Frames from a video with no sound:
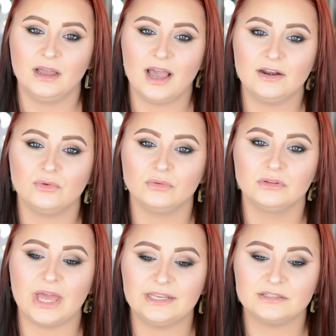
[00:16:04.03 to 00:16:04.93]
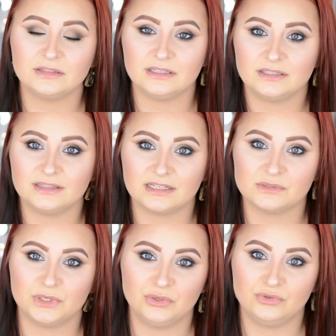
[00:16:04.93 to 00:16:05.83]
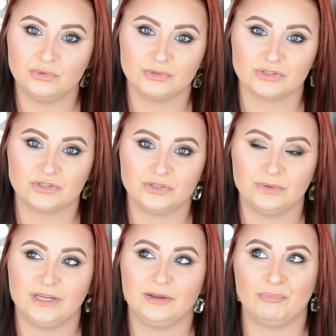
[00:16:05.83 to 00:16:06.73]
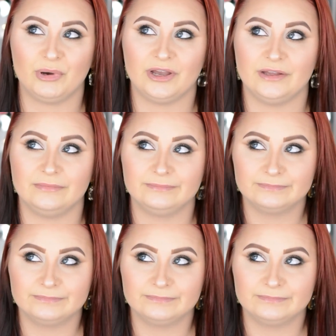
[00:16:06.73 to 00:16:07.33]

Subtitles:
I don't like to think that that's what YouTubers are doing, but